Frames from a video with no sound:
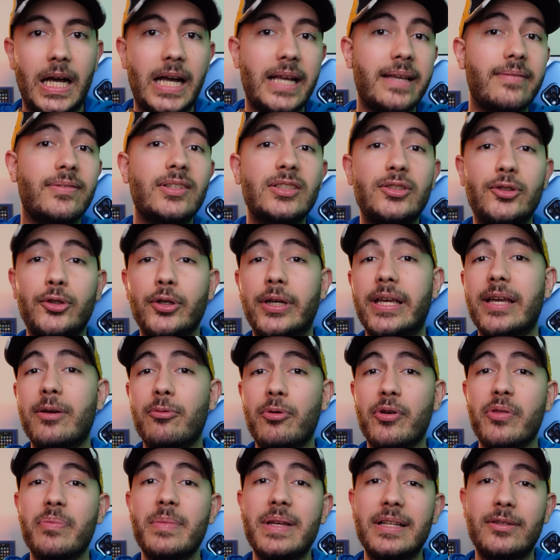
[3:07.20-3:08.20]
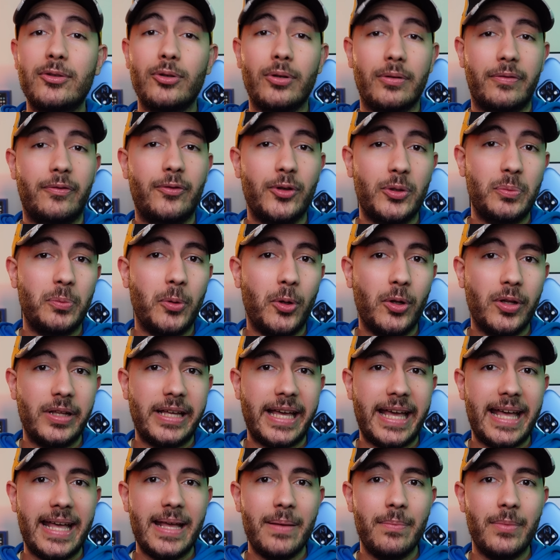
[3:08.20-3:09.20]
I even took it with me to a football
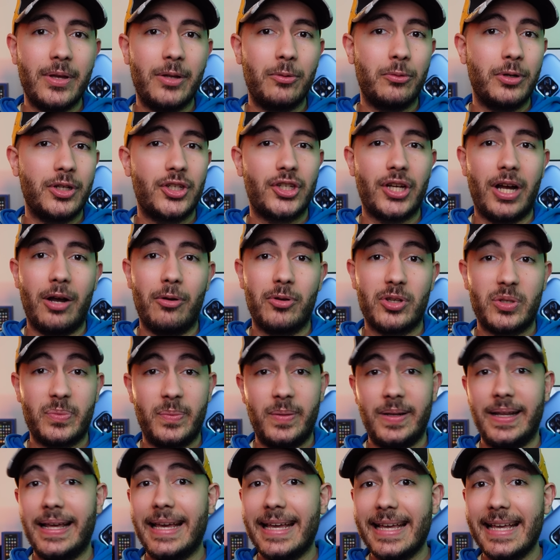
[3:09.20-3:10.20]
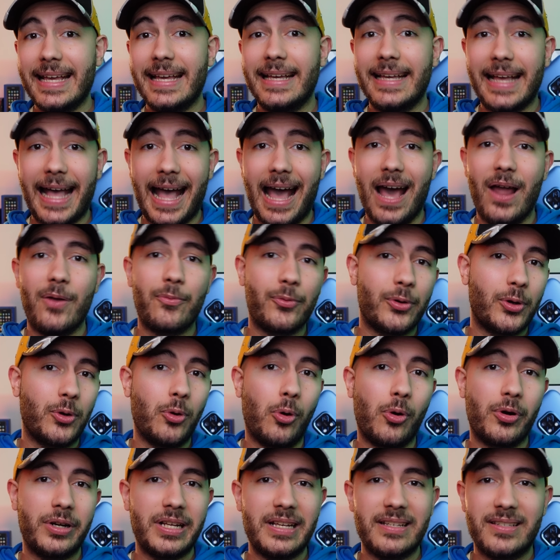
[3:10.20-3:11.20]
game in which I was playing and
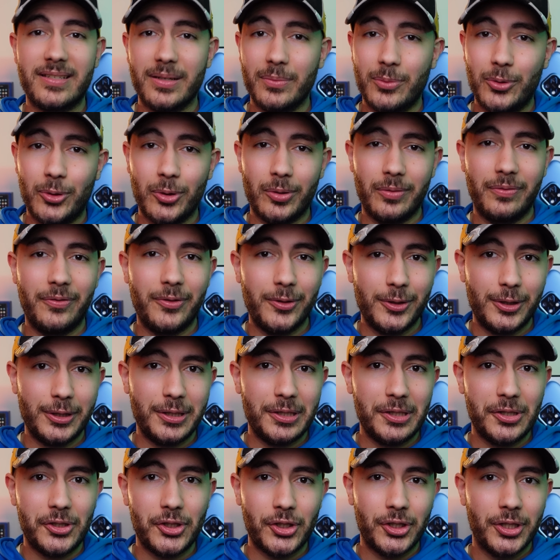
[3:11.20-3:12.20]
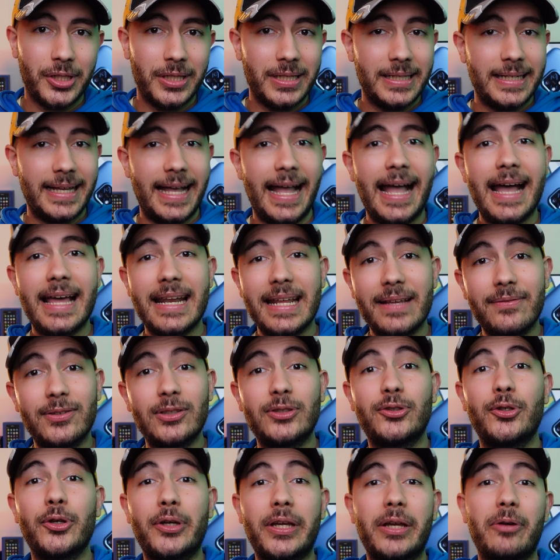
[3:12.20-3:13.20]
recording some cool footage, and
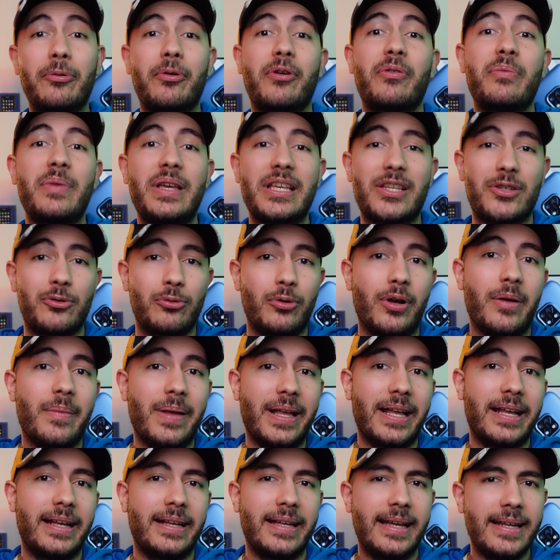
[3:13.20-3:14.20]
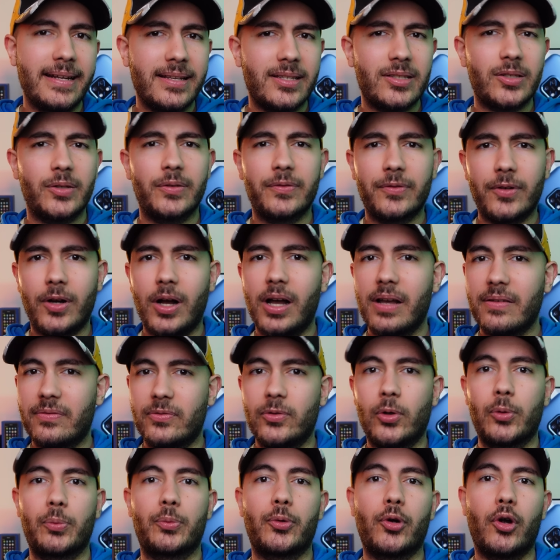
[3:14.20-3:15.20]
even took it with me swimming, and it survived
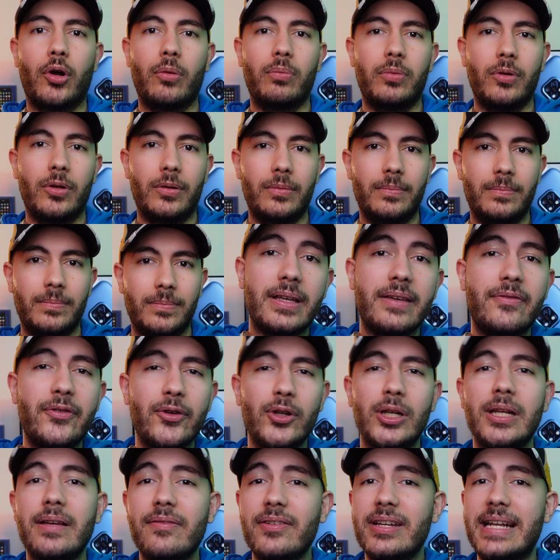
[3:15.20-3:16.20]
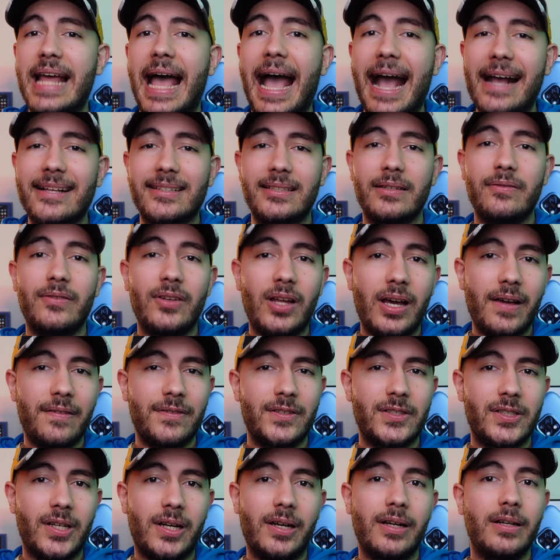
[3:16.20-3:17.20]
no problem. If you live an active
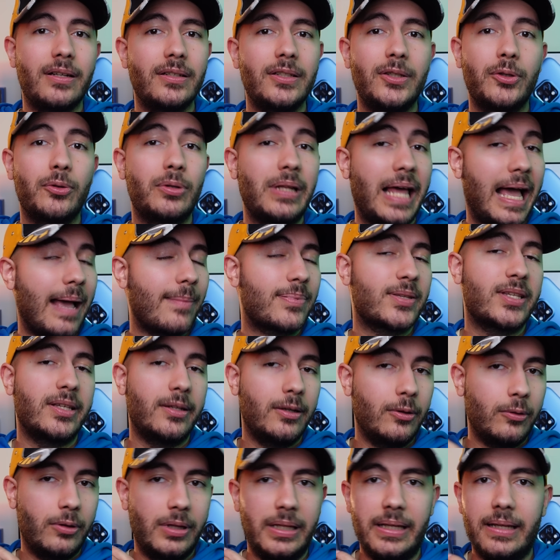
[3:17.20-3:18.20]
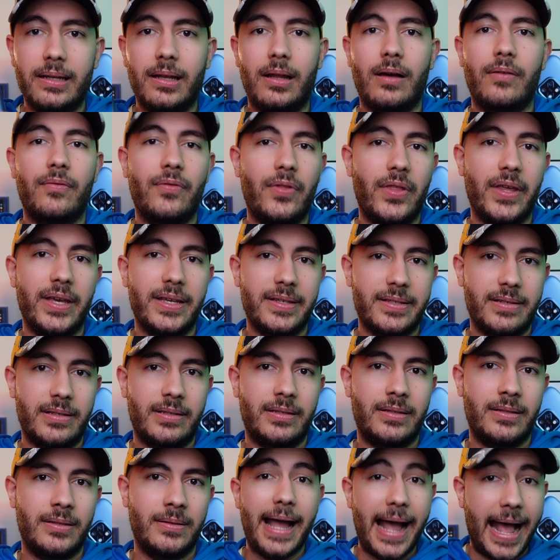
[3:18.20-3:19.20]
lifestyle, you'll absolutely love
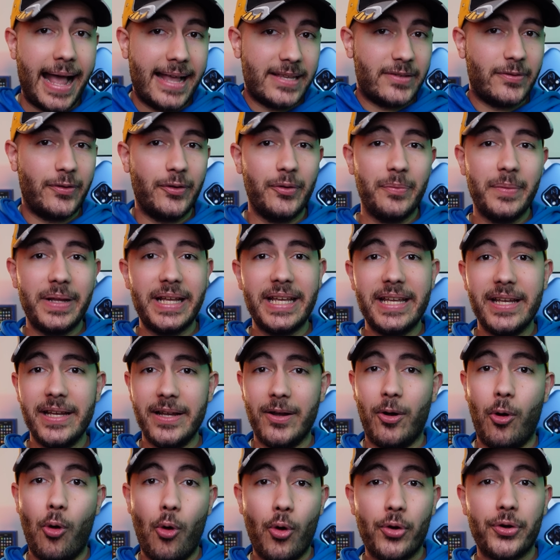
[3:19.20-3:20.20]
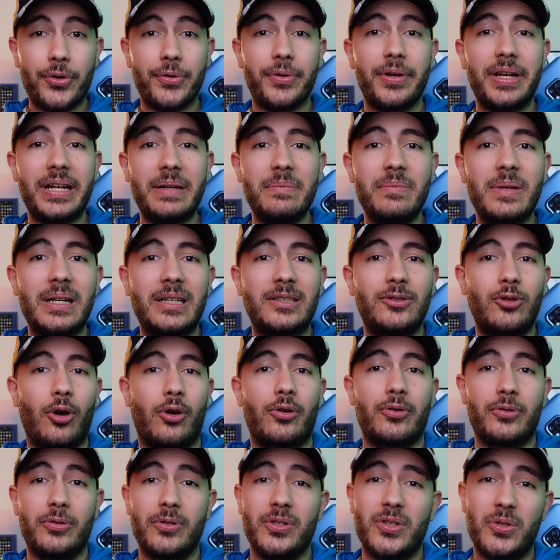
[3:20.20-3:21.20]
this. As for me, ordering
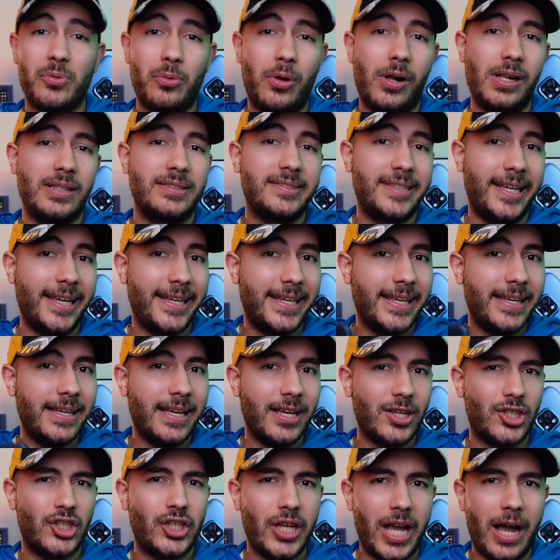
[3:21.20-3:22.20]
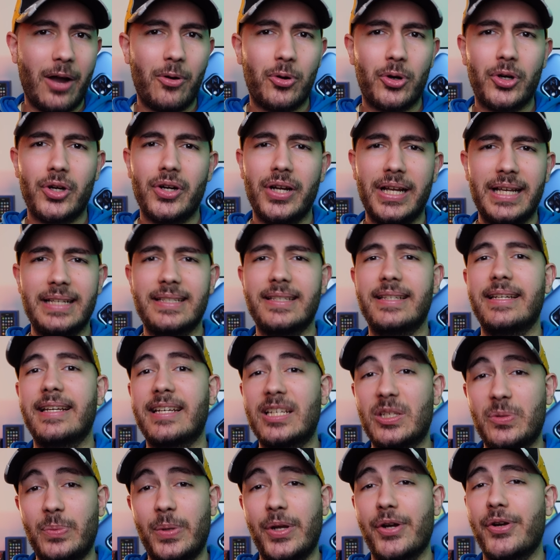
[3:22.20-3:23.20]
McDonald's while taking a shower is an
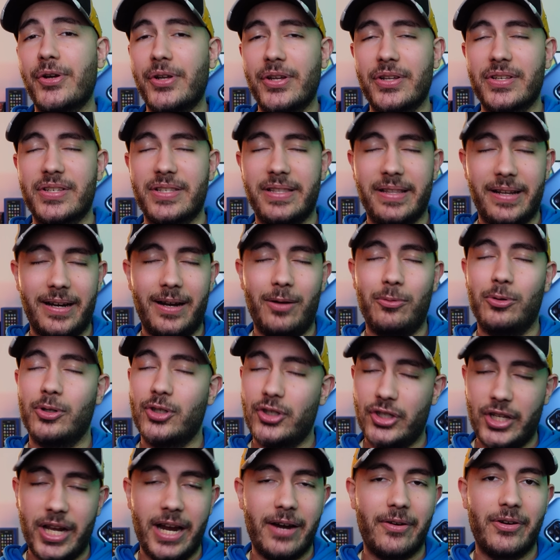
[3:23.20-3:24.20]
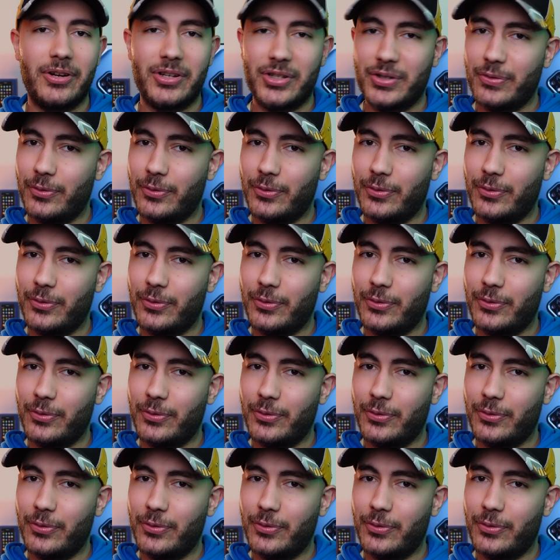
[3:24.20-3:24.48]
experience that I will cherish